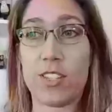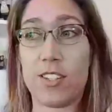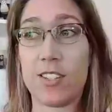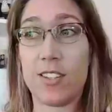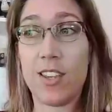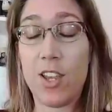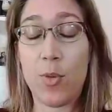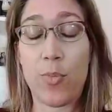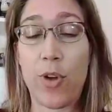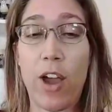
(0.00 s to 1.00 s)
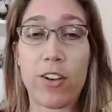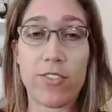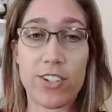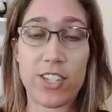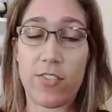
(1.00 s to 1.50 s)
and is proud of
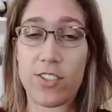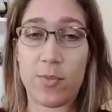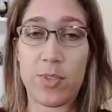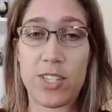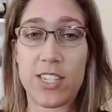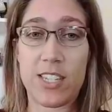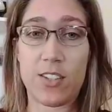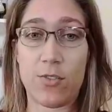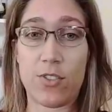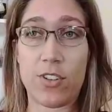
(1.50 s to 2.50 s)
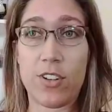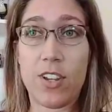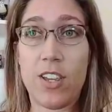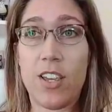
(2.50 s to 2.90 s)
herself as a business owner.